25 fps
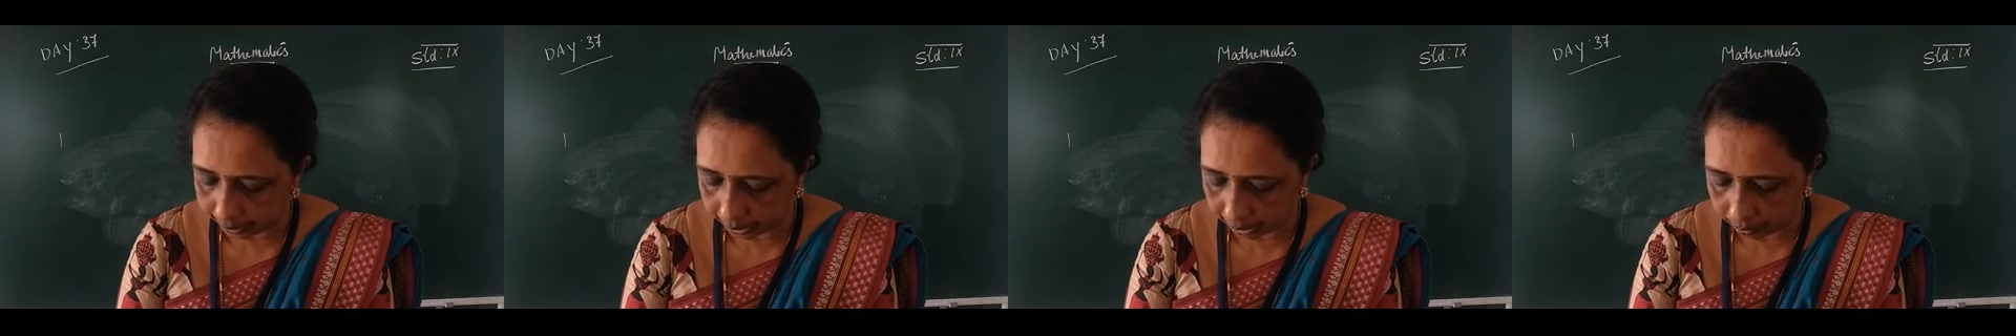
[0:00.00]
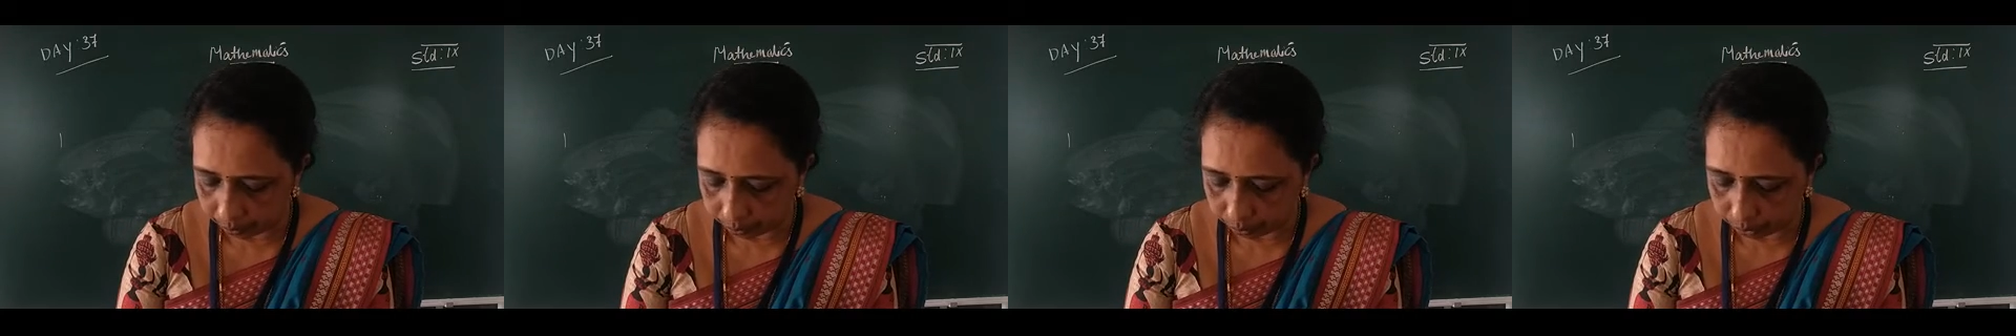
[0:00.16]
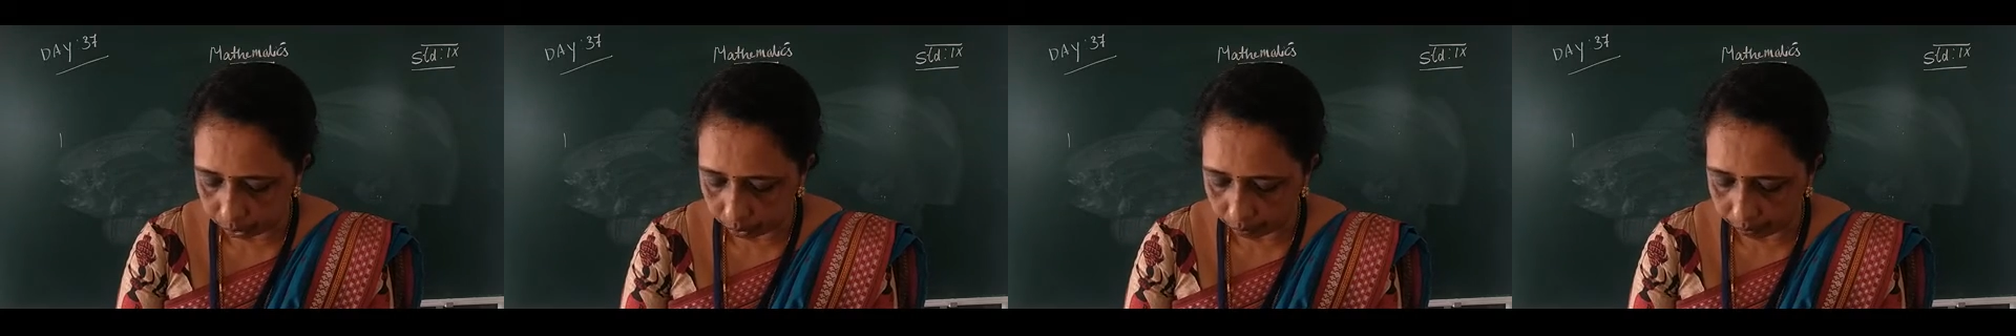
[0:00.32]

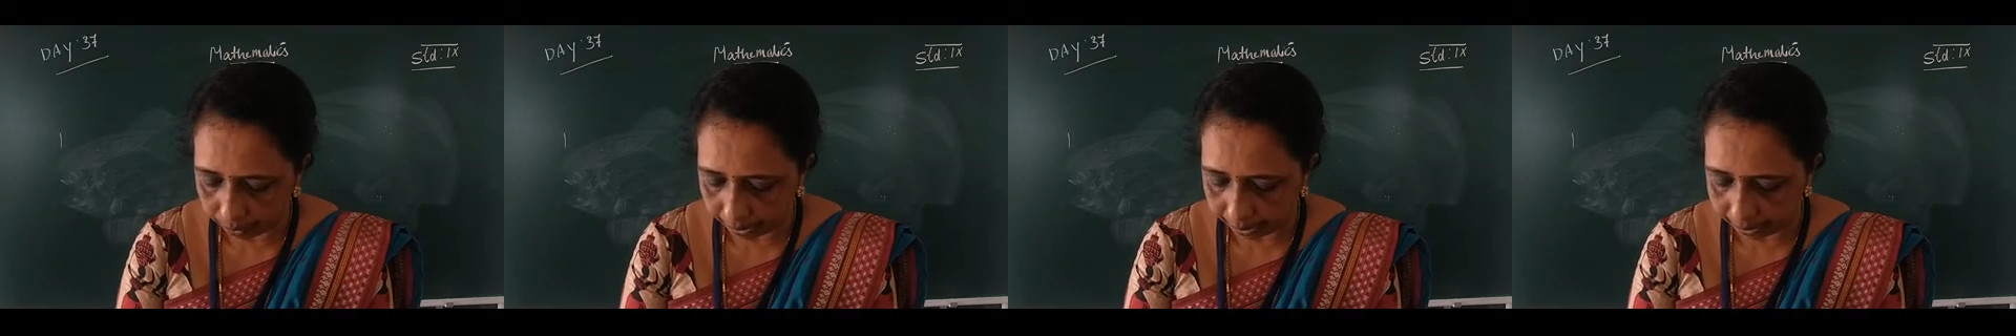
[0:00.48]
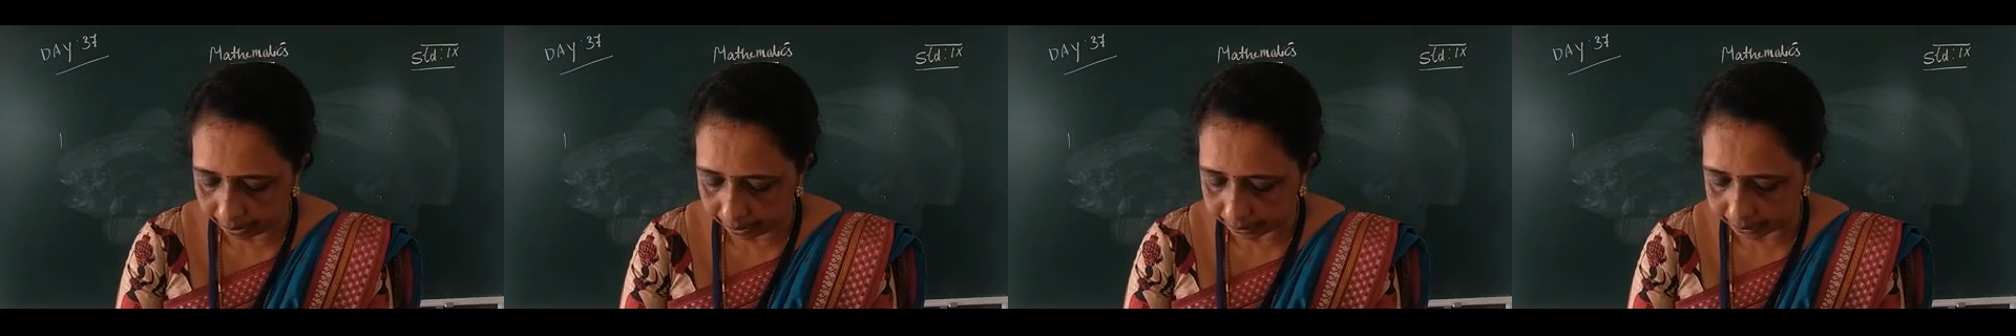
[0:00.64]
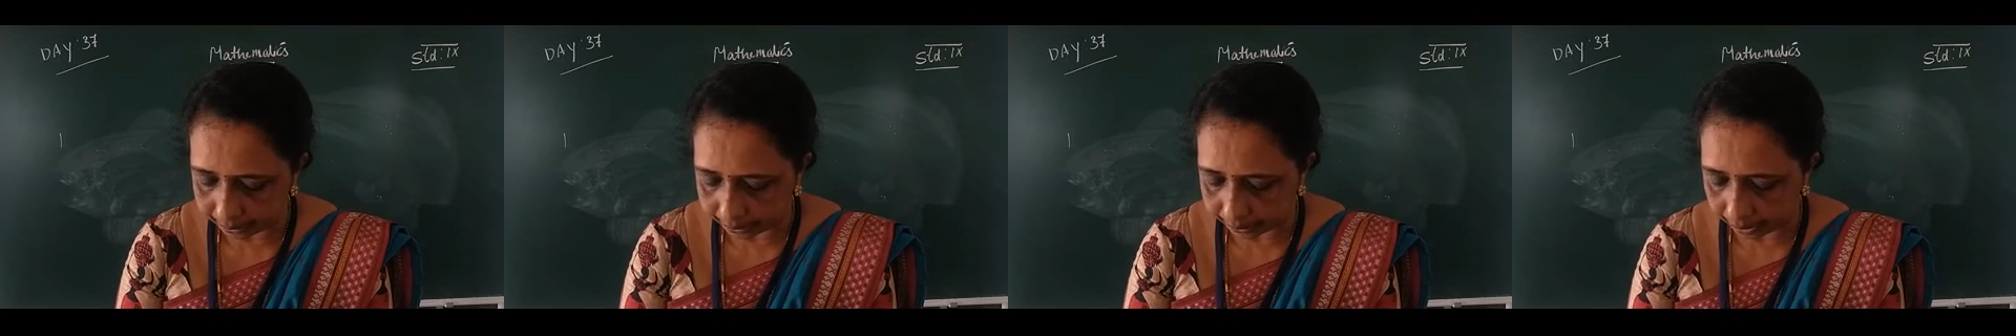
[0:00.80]
types of
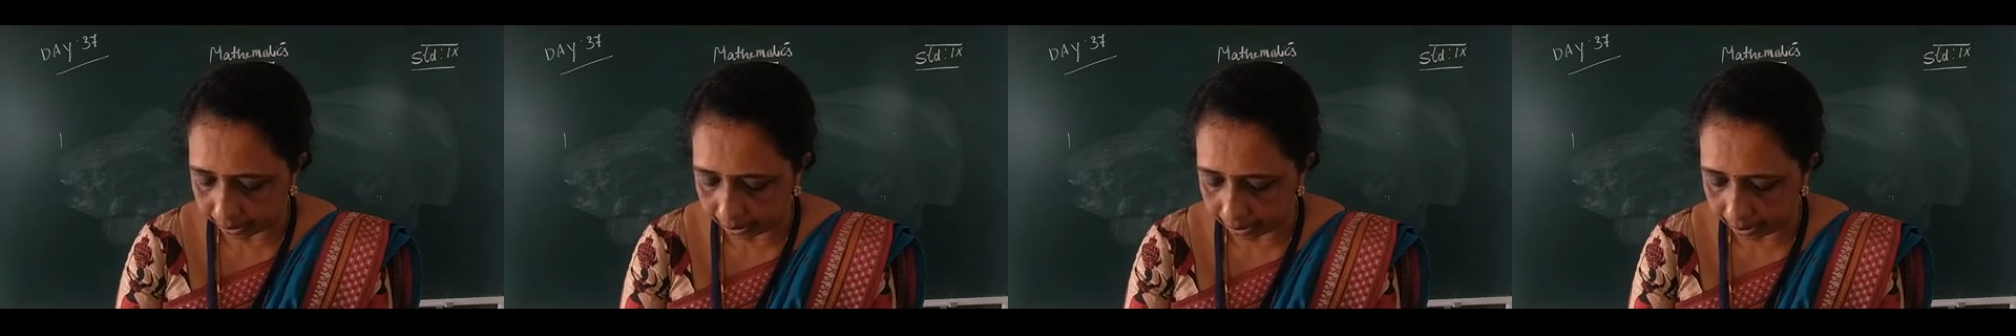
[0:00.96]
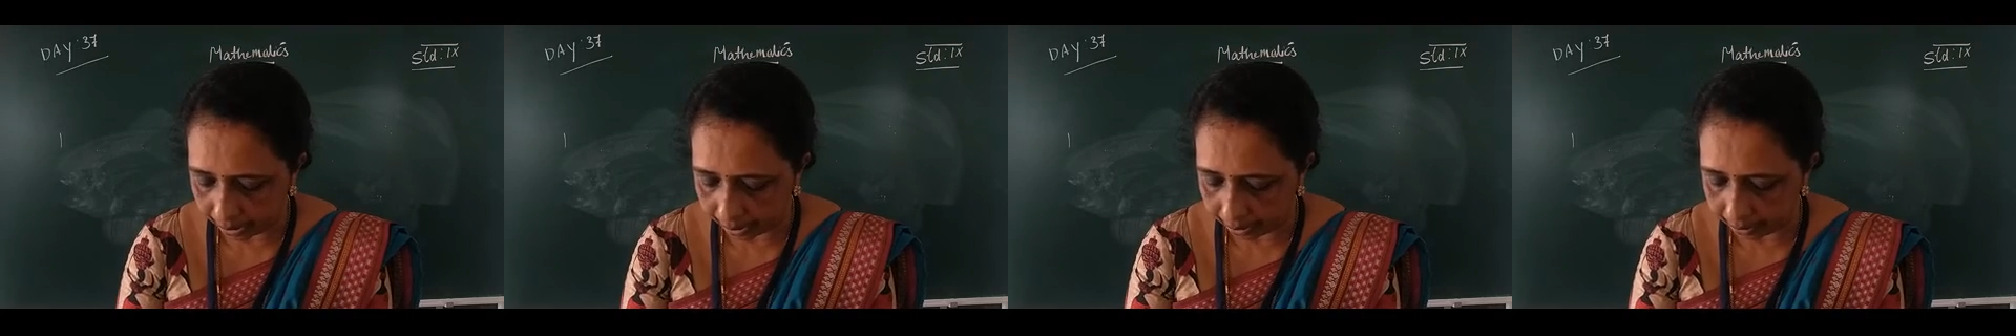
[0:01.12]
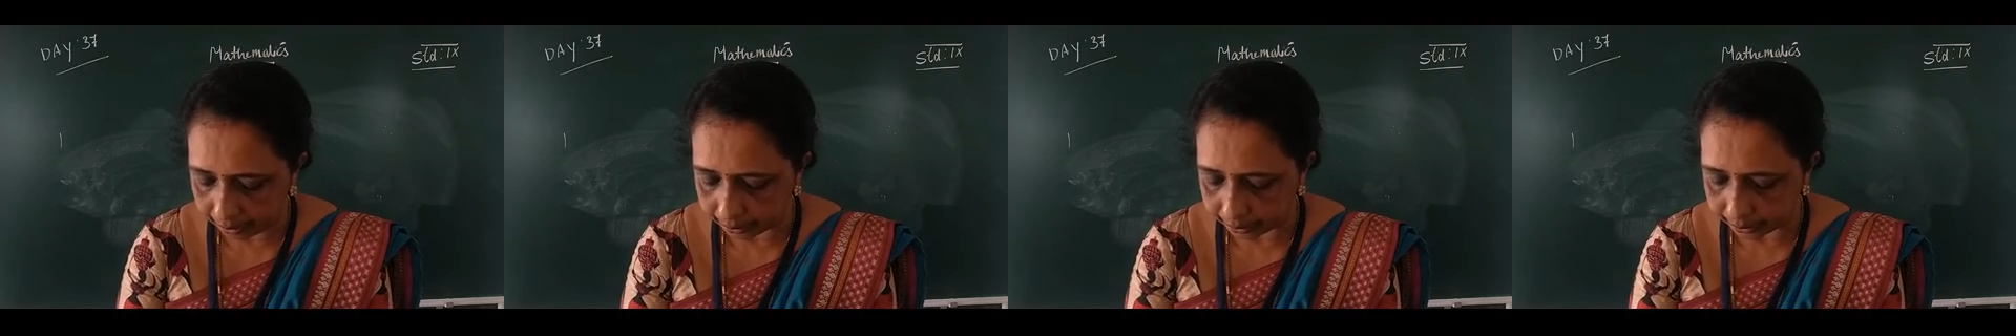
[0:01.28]
intersecting
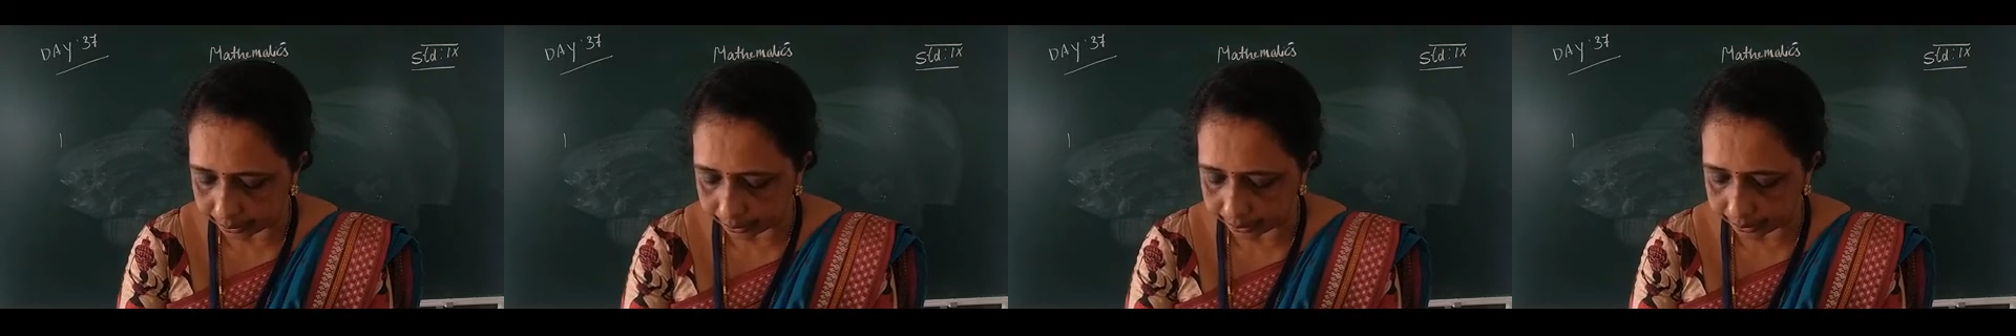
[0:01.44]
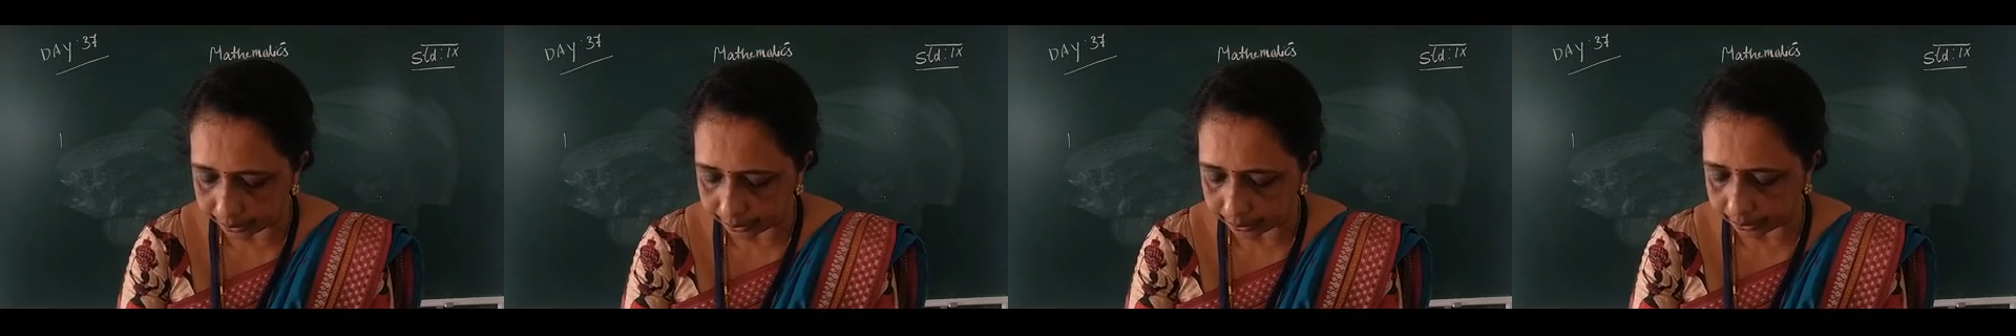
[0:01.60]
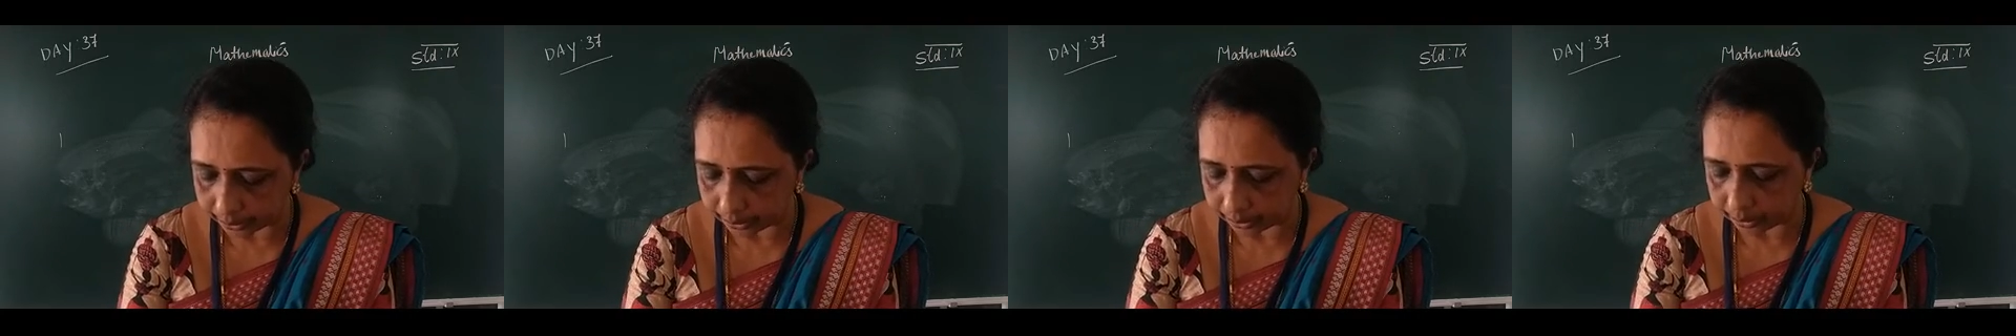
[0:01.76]

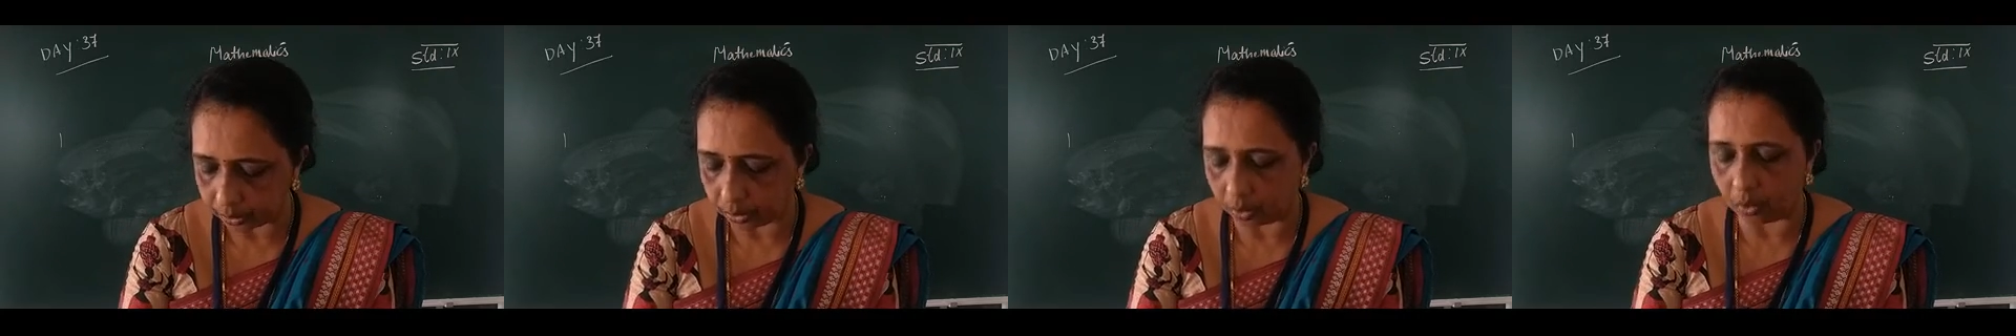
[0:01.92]
lines,